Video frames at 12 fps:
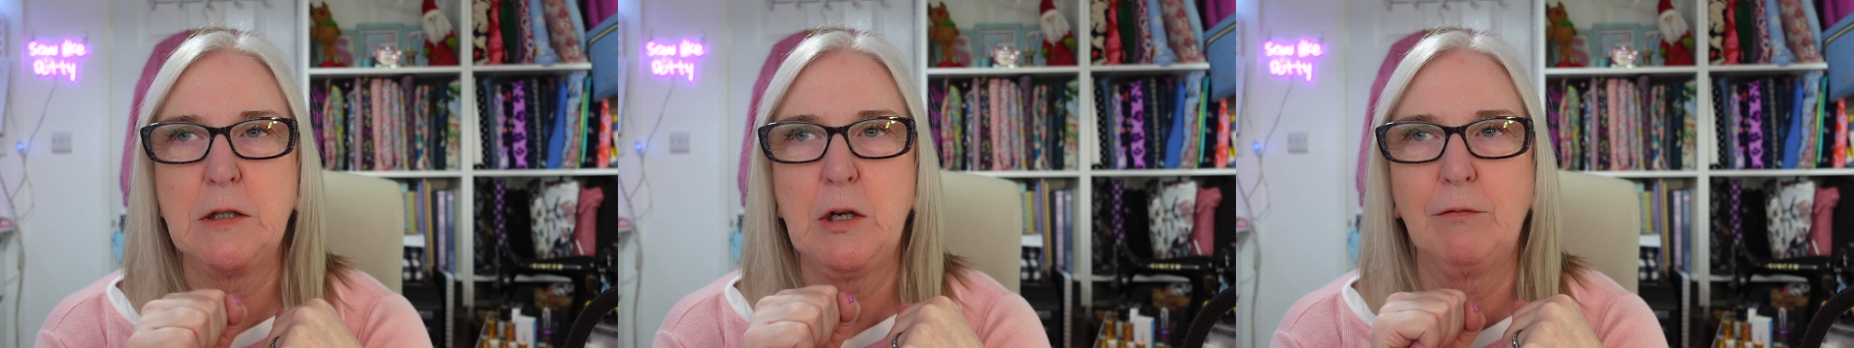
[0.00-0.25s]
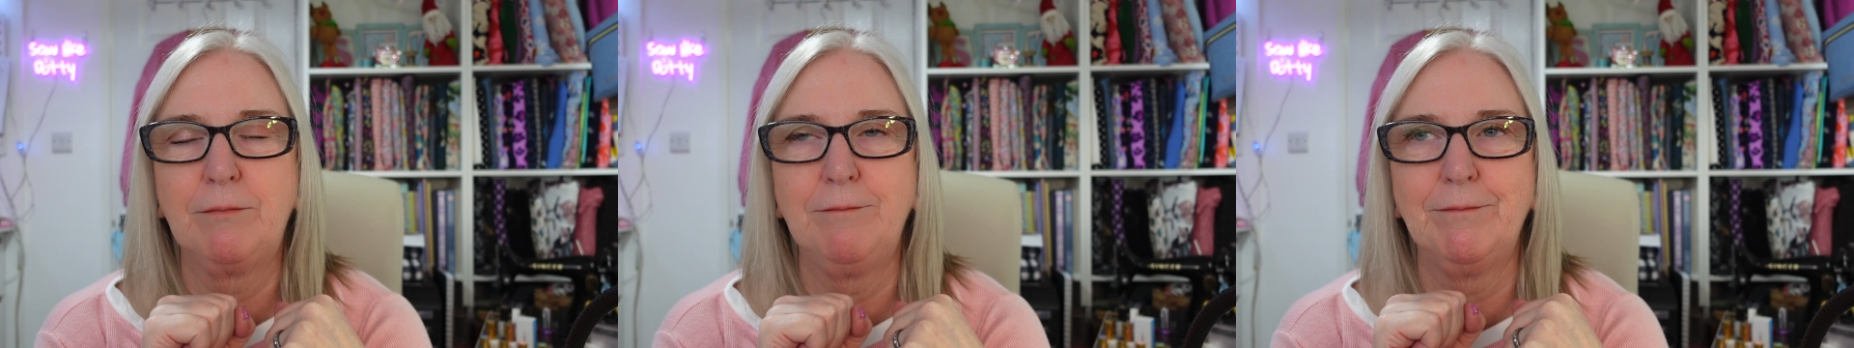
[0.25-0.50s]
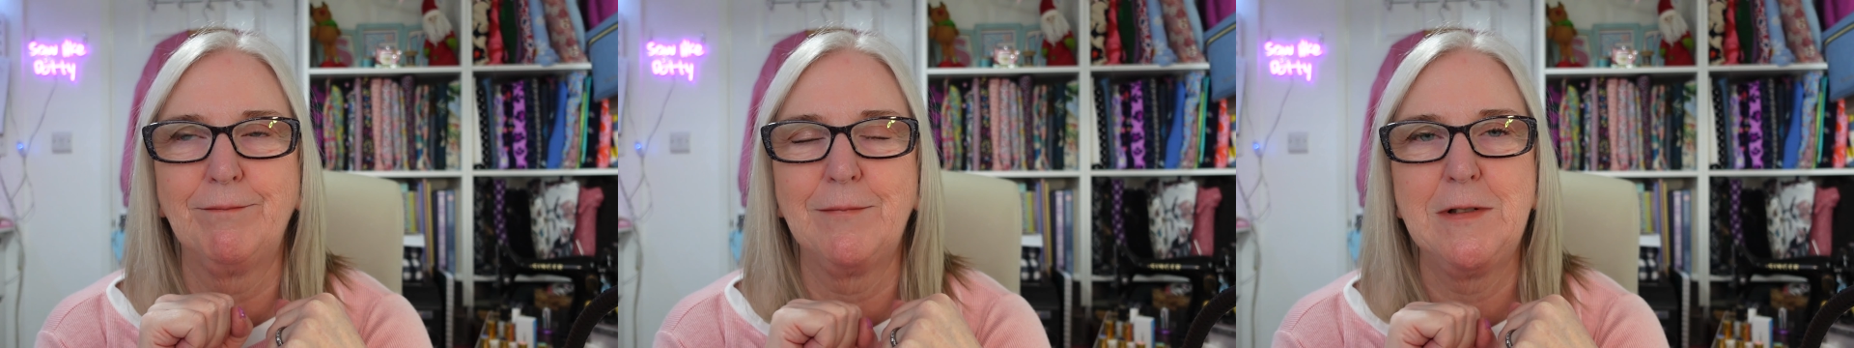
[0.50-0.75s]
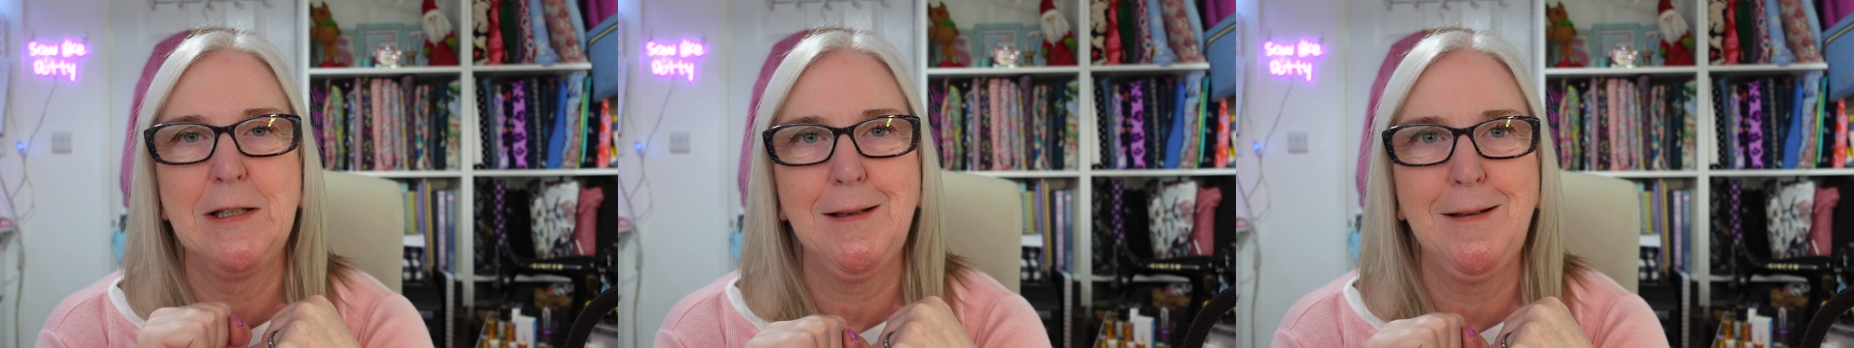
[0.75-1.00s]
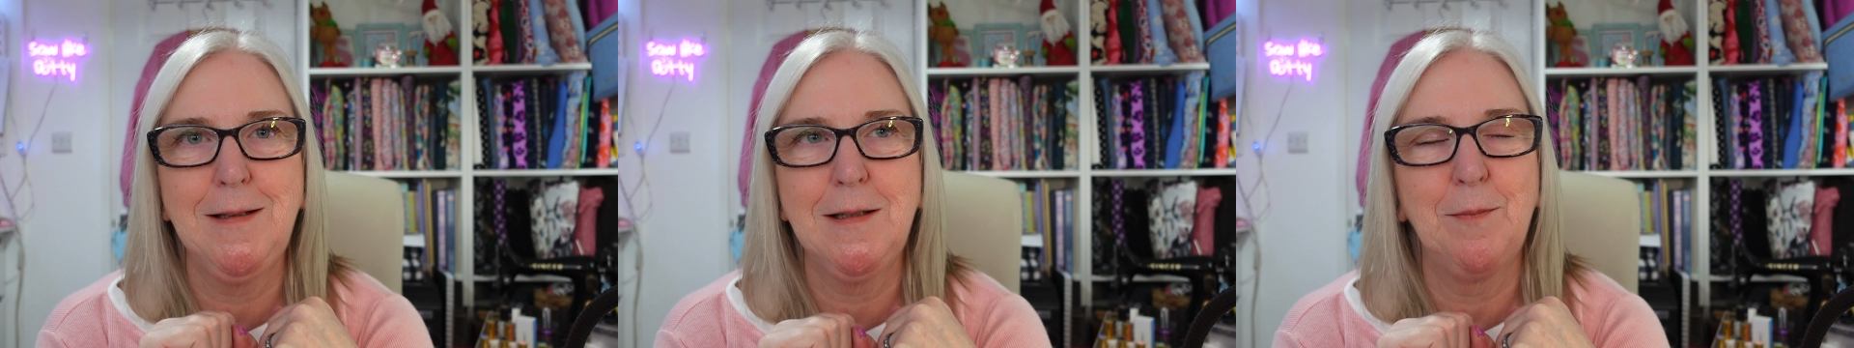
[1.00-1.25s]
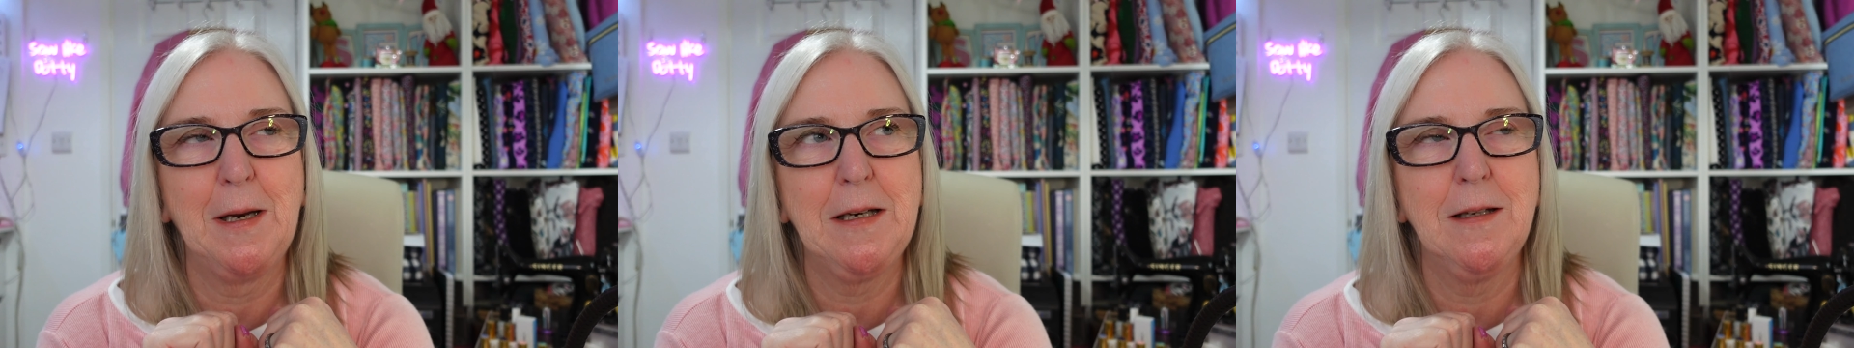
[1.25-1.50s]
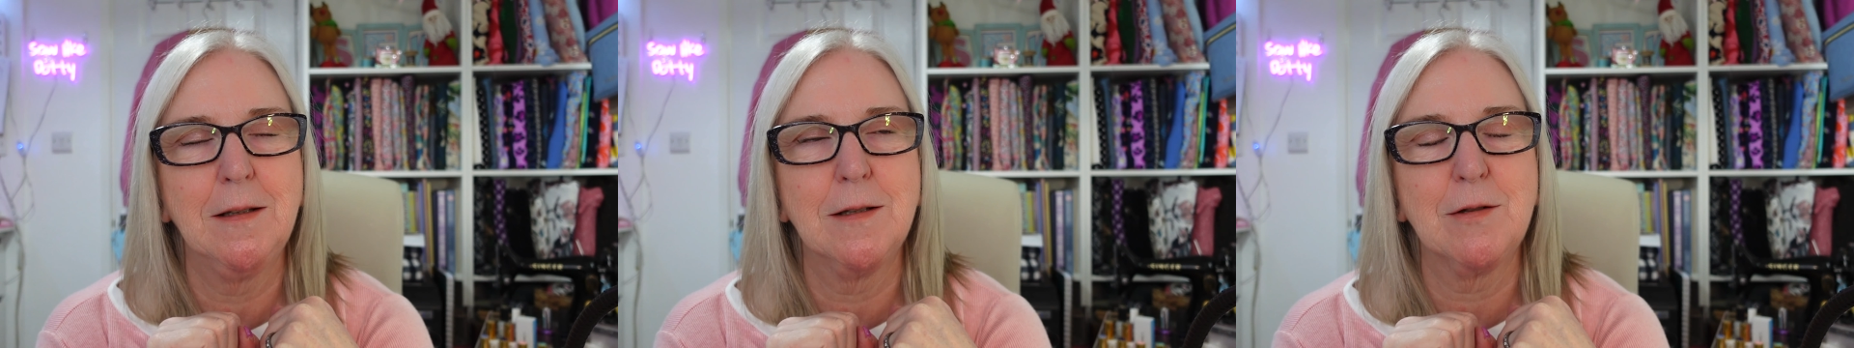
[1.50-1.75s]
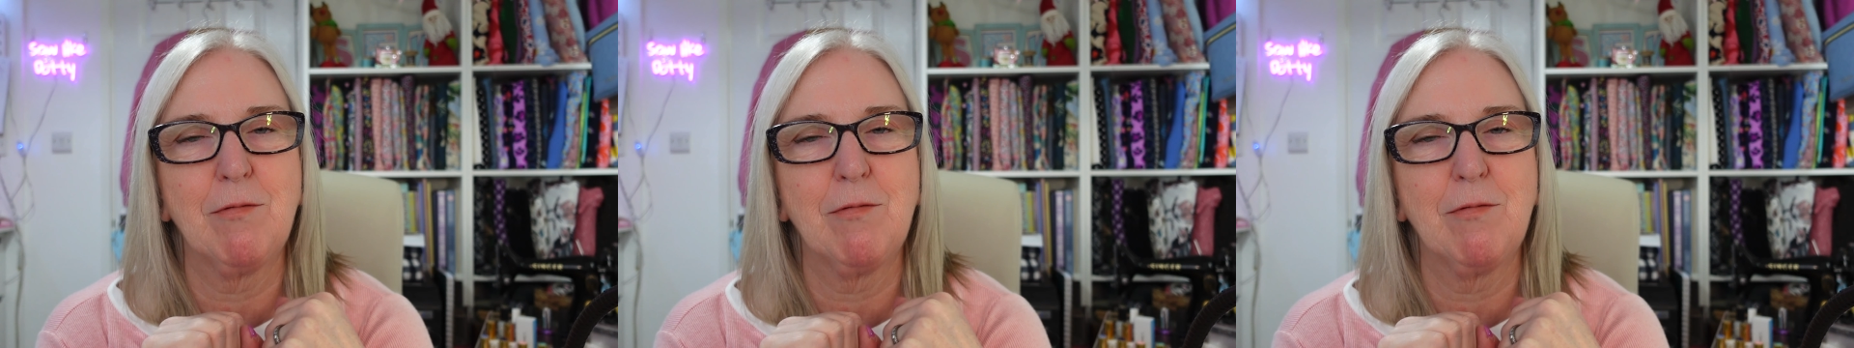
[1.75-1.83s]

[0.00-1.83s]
sort of digging into my nails